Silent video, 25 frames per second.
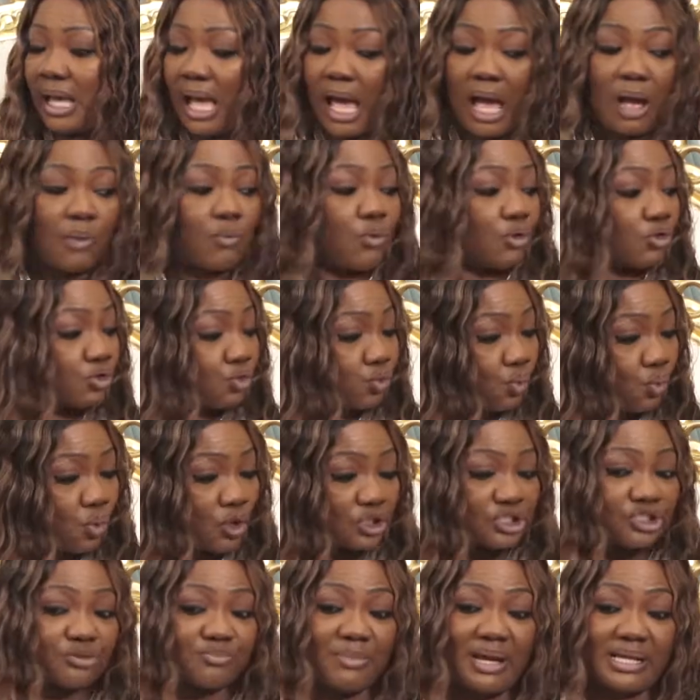I want to
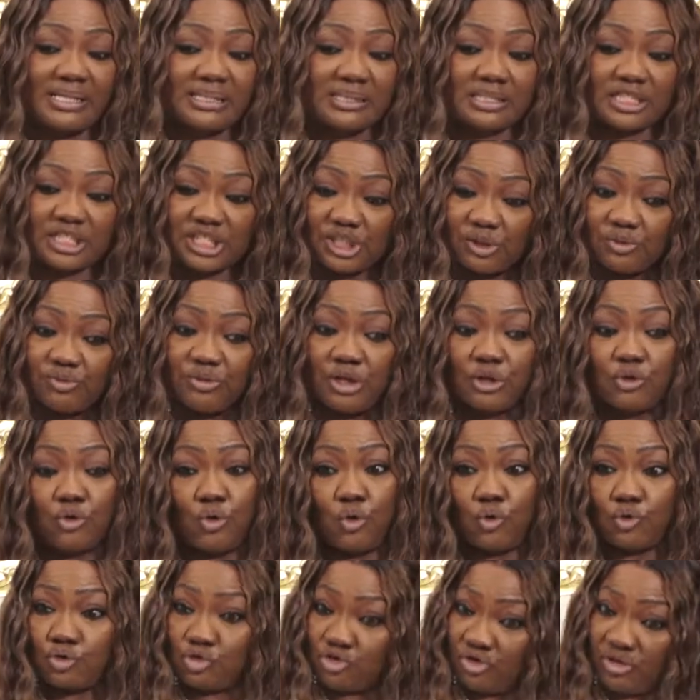watch my children
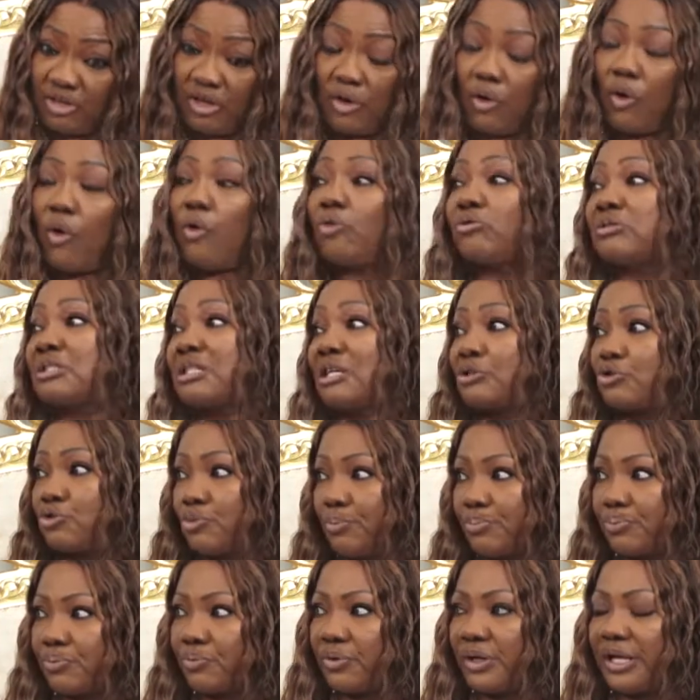go to the altar to
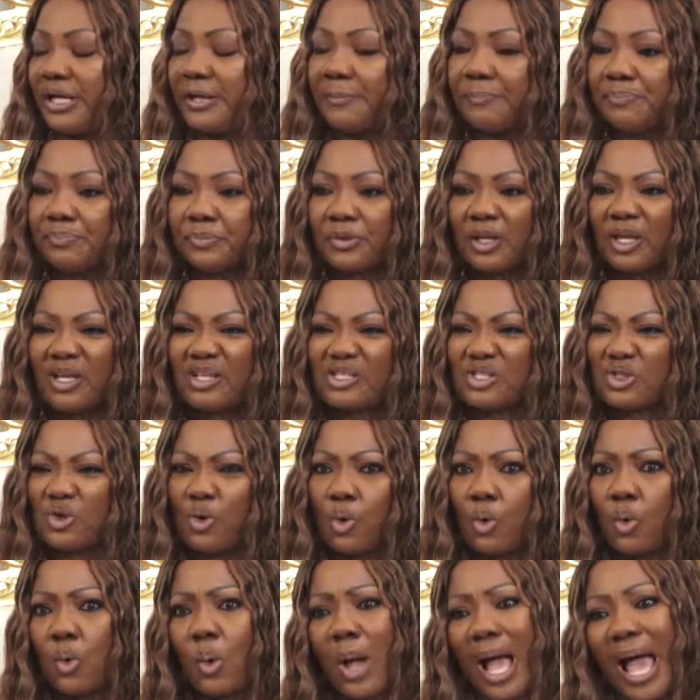pray.
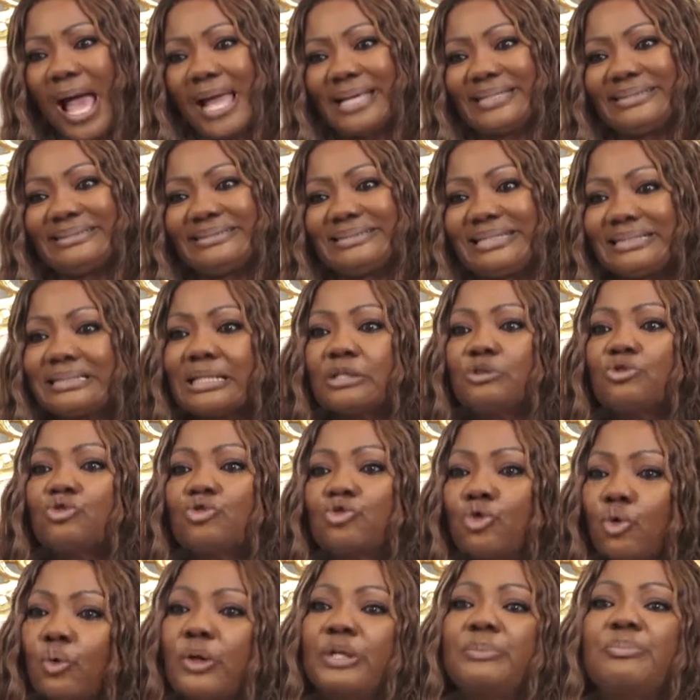So I didn't
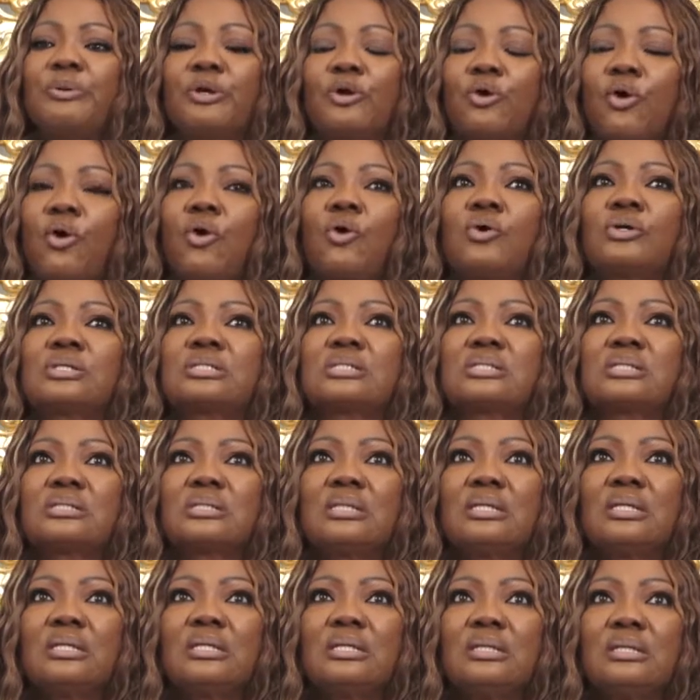do it because
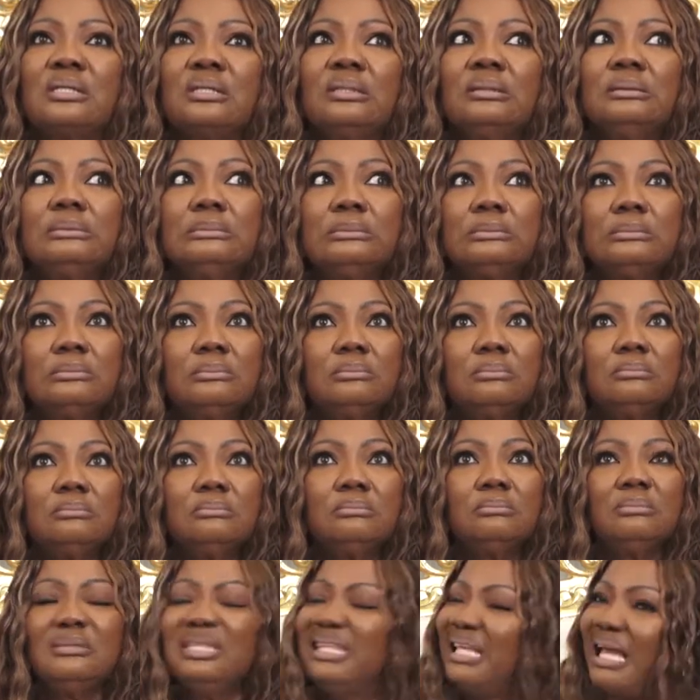
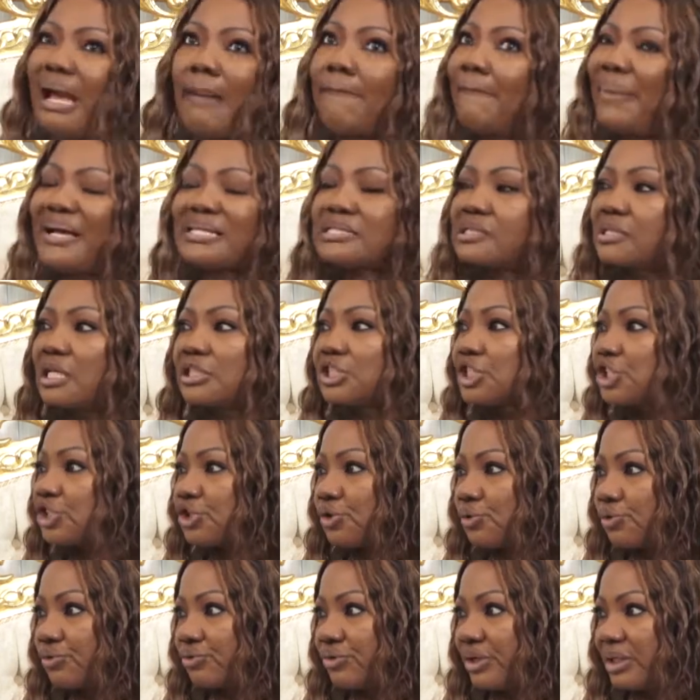they are pastor's
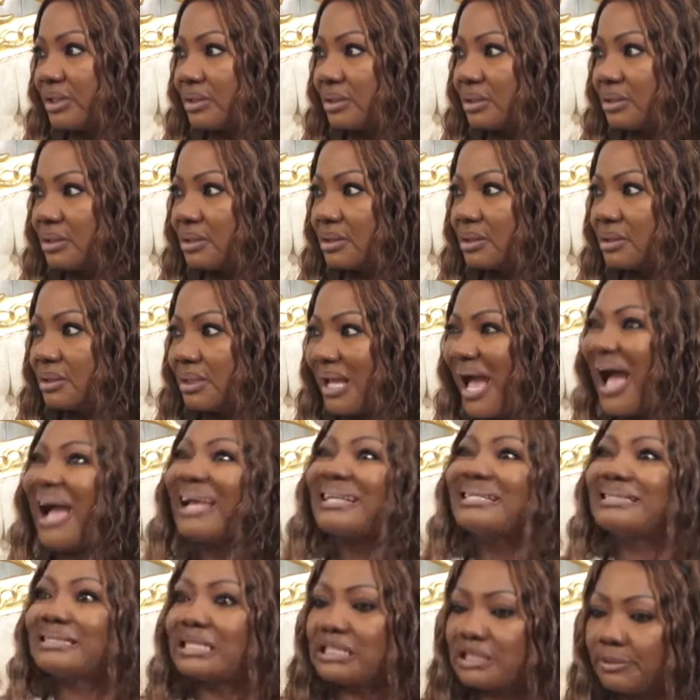children. I
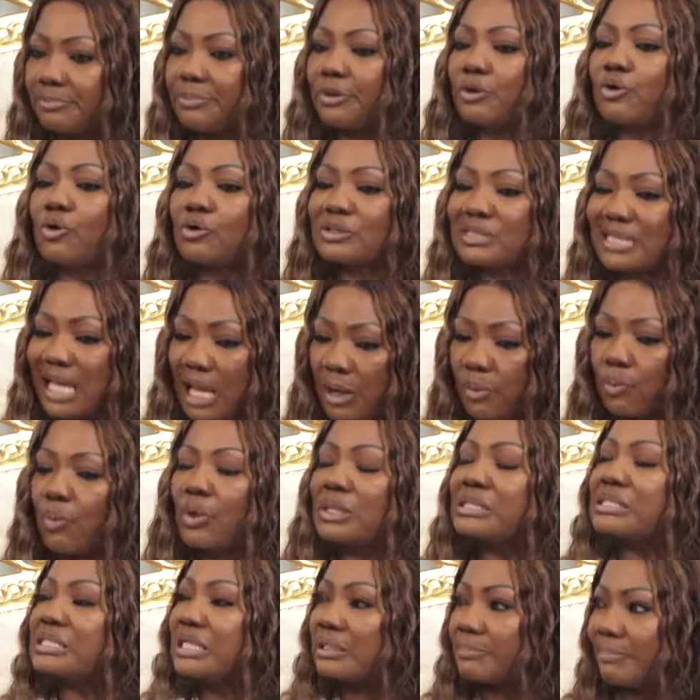did it because I
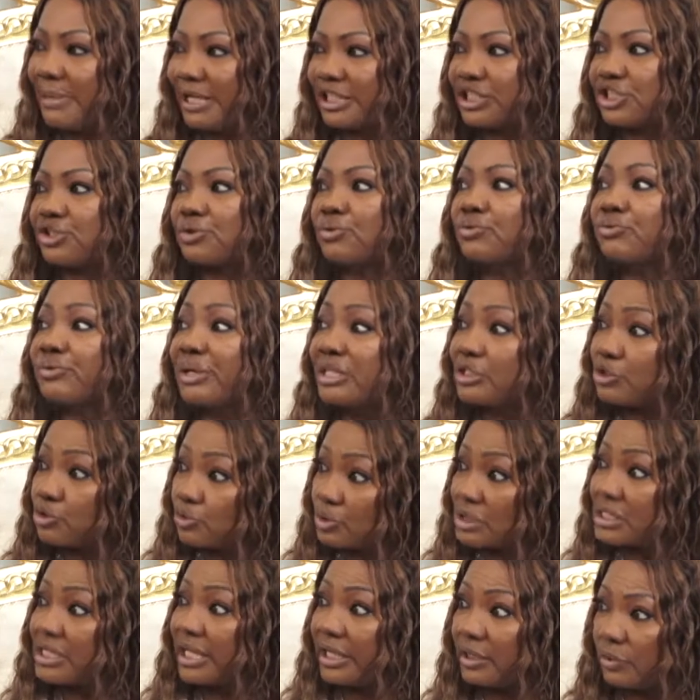wanted my children to
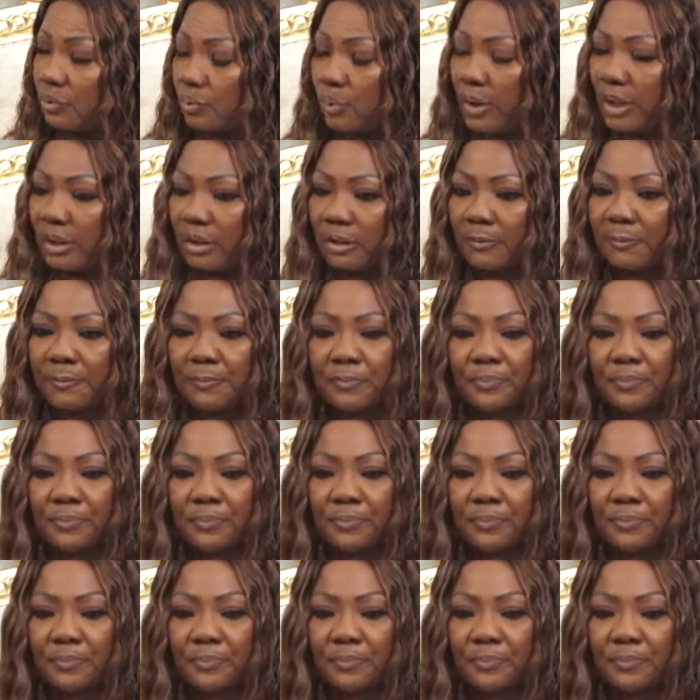turn well.